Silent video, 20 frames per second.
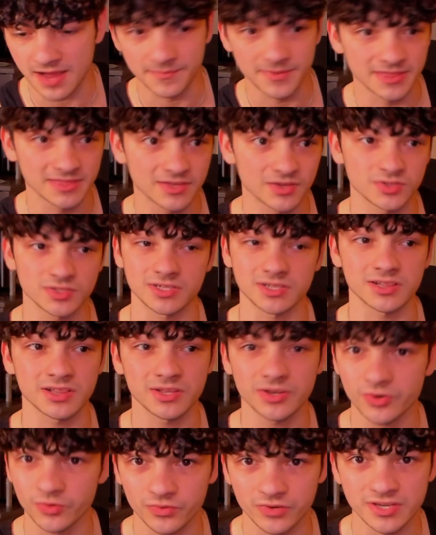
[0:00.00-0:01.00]
mean, there's a
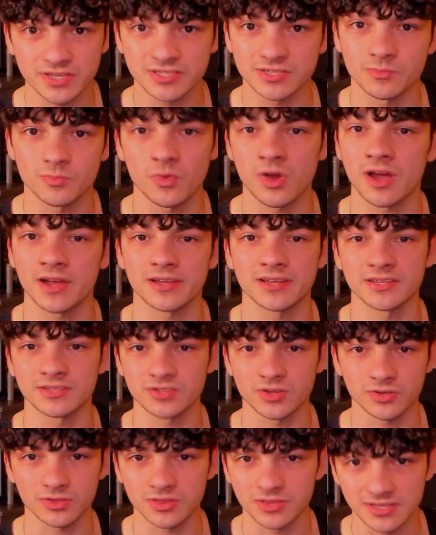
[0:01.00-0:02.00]
clear reason why he
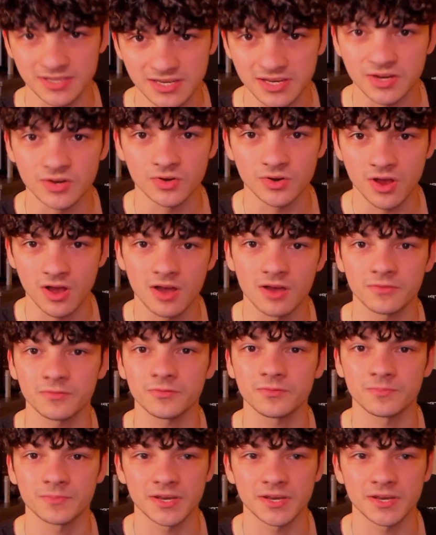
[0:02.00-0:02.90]
took the year off.